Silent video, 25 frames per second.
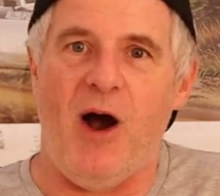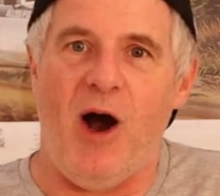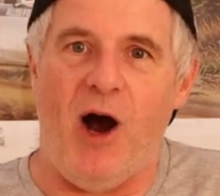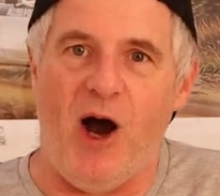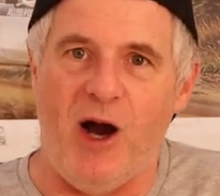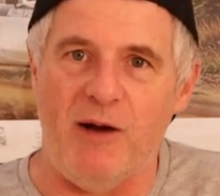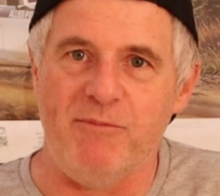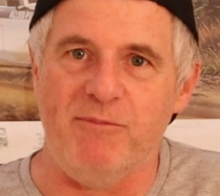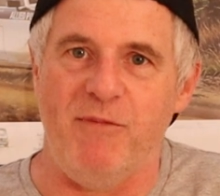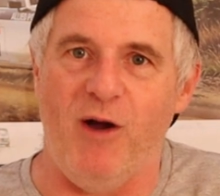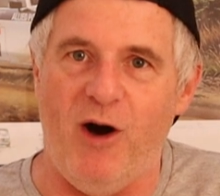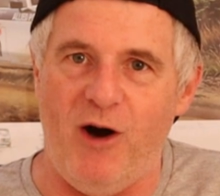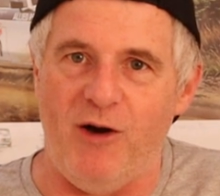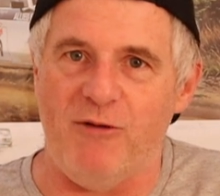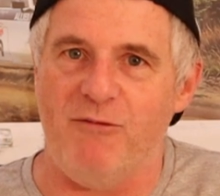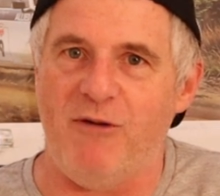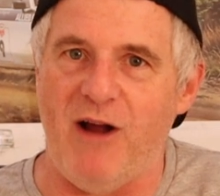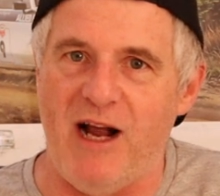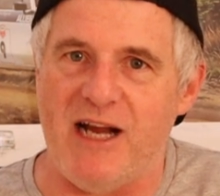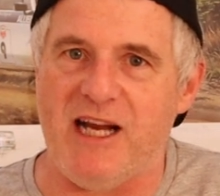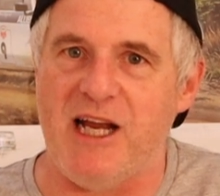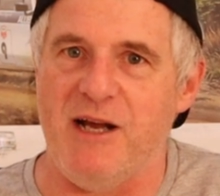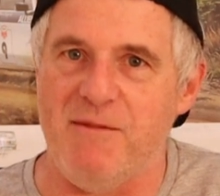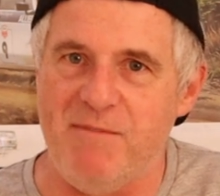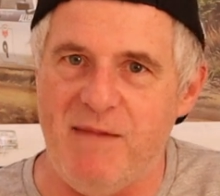I'm not
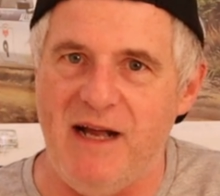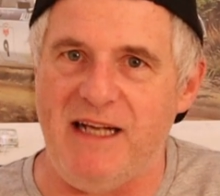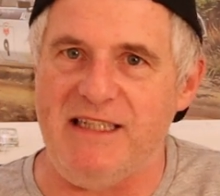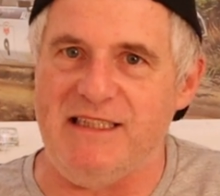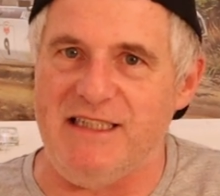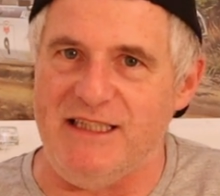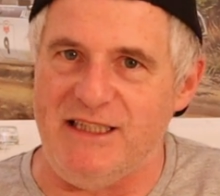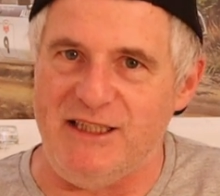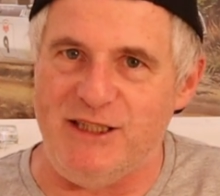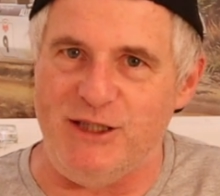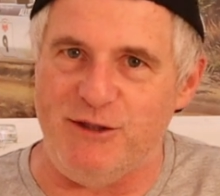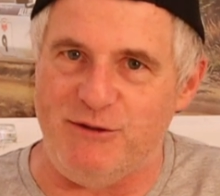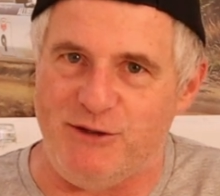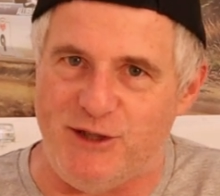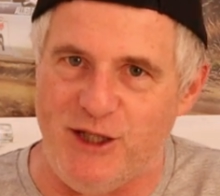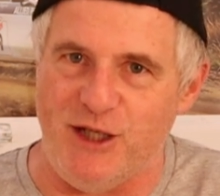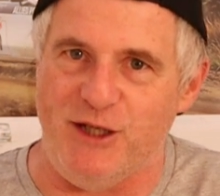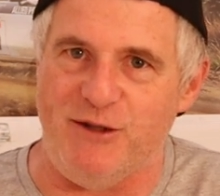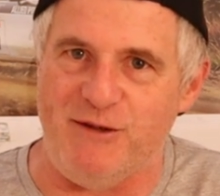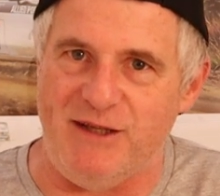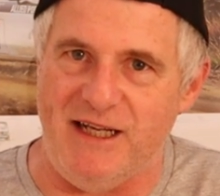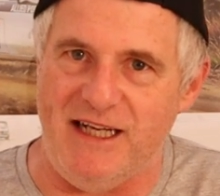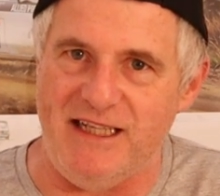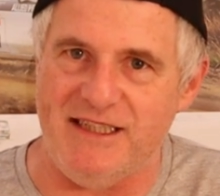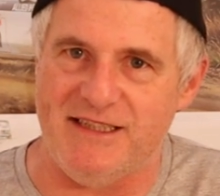recommending you
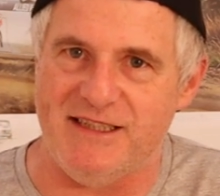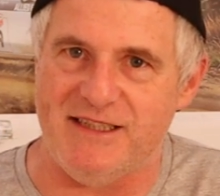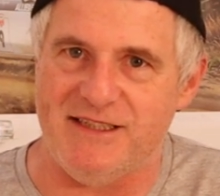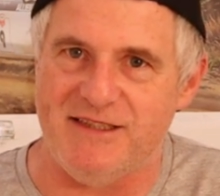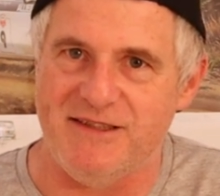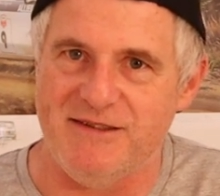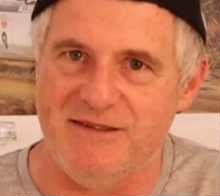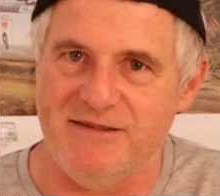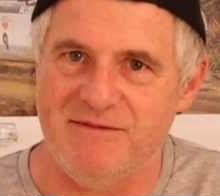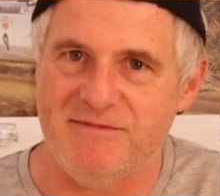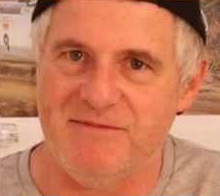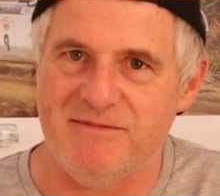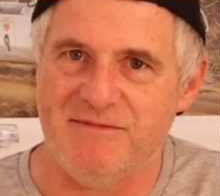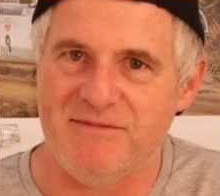do this.